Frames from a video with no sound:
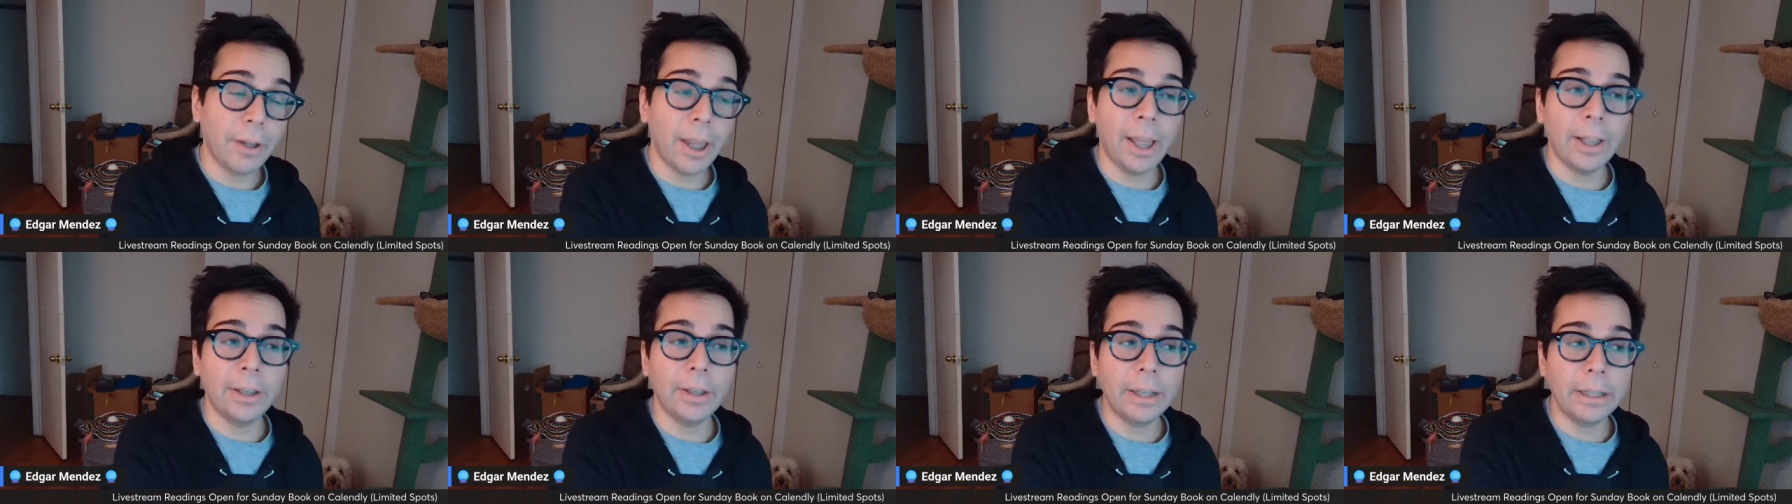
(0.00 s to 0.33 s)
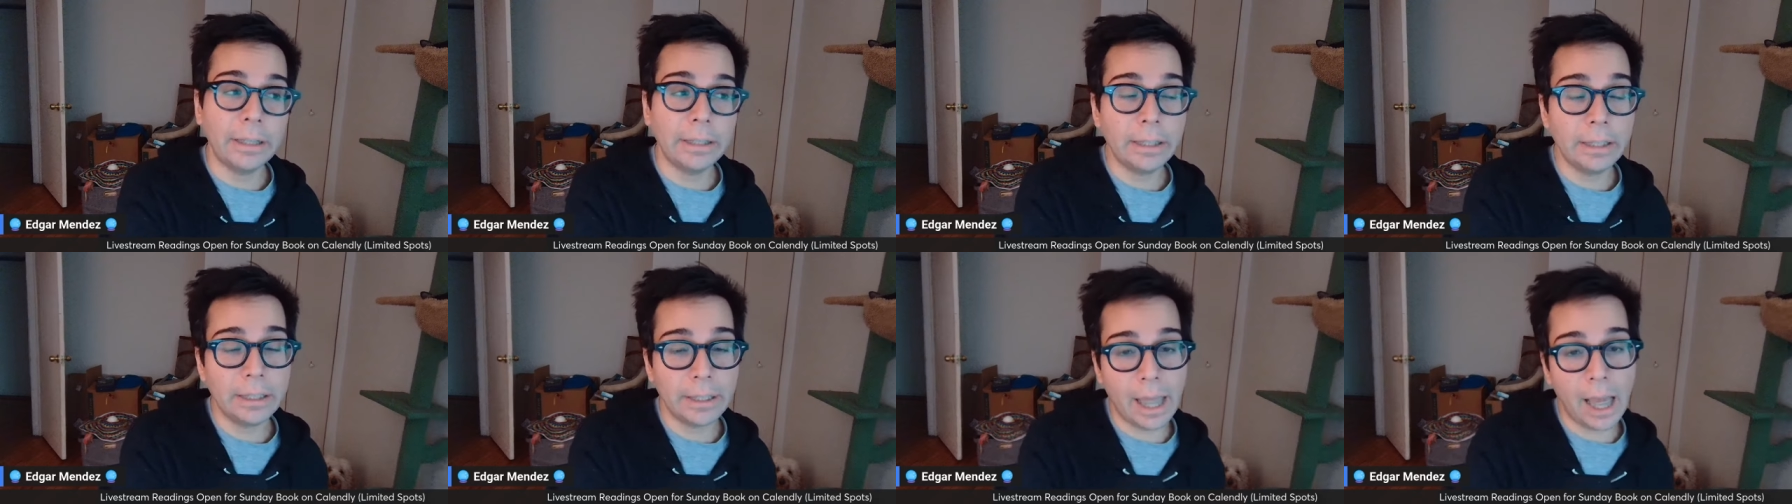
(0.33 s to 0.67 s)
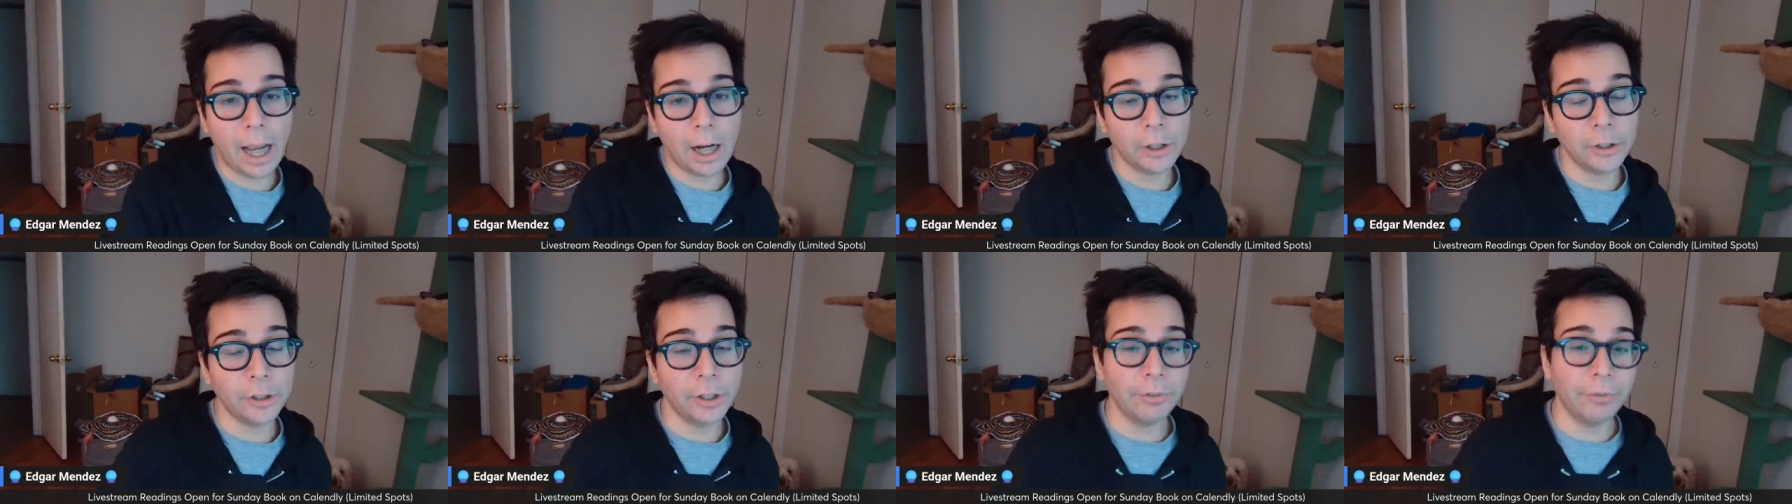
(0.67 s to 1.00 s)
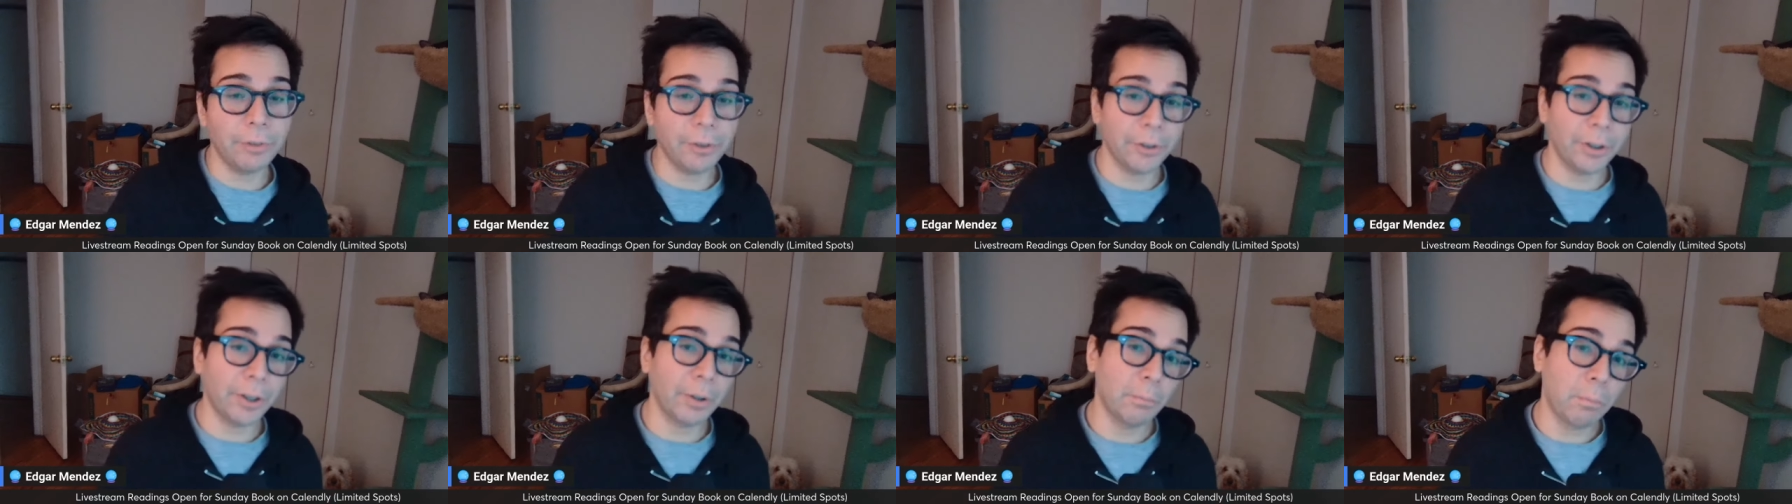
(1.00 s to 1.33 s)
And this is actually
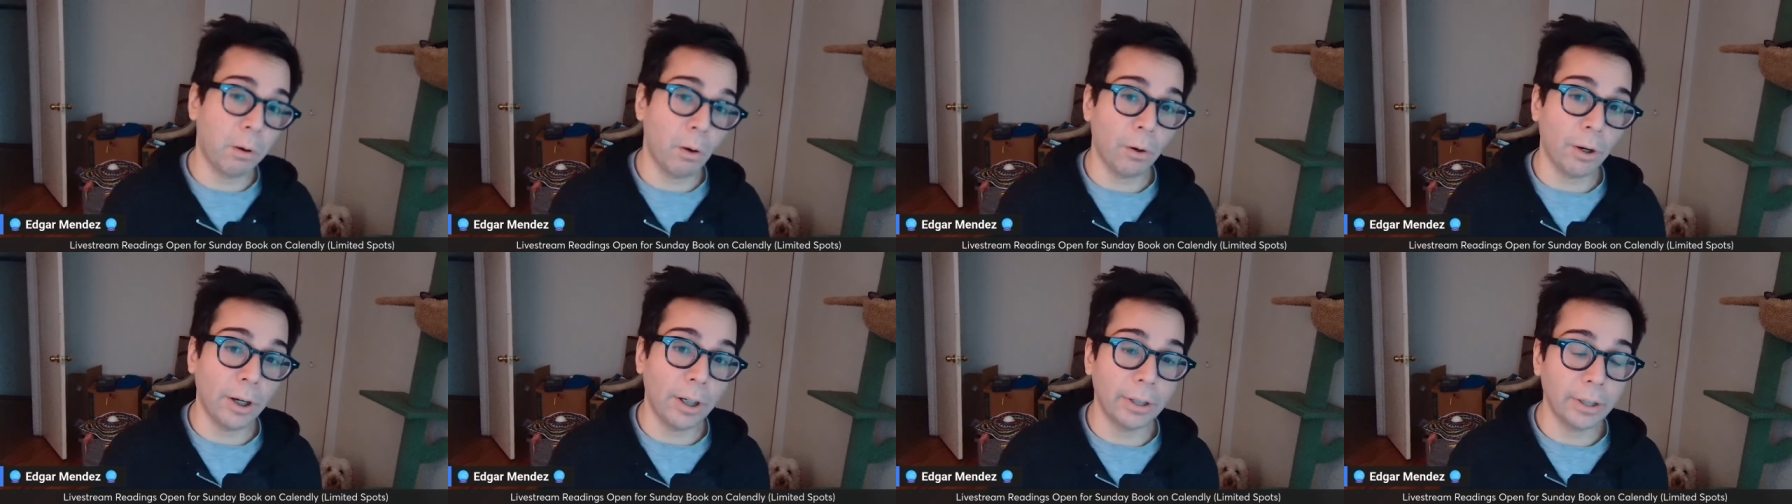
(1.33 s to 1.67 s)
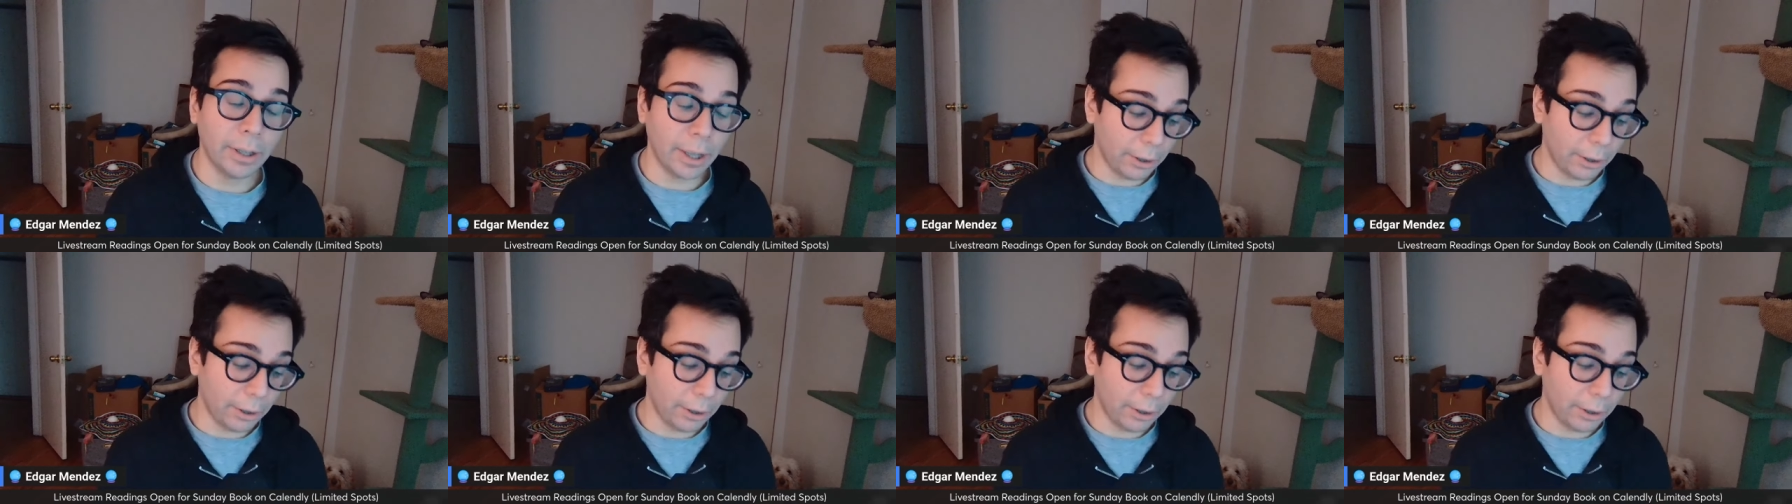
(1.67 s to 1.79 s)
very important.